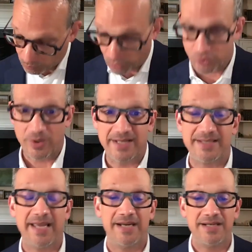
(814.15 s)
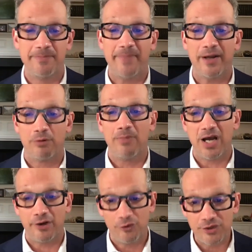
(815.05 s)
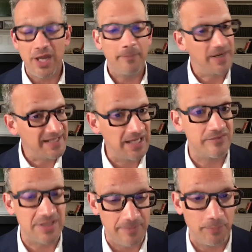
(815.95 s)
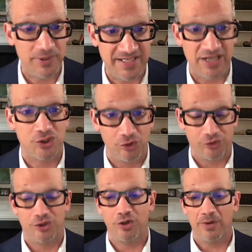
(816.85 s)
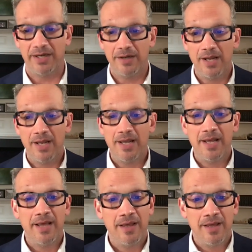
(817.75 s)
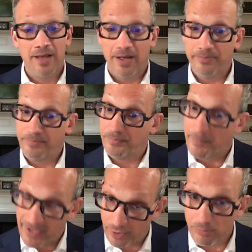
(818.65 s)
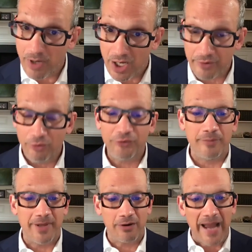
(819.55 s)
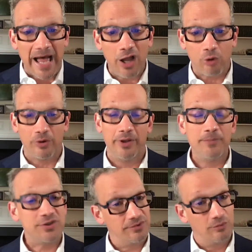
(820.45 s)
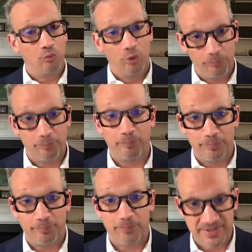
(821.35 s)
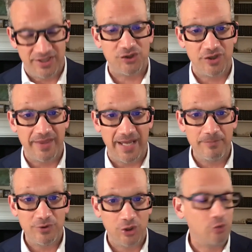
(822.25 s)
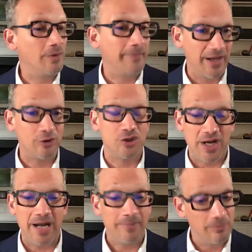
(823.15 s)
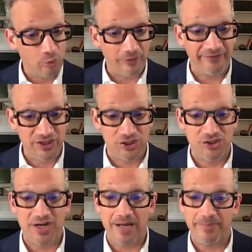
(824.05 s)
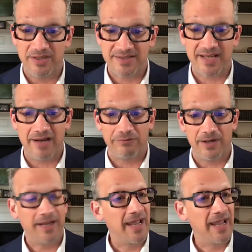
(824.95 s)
translate into better models, but it gives them the potential to do it. The better models, the better algorithms will position them to do a better job and a more efficient job in discovery.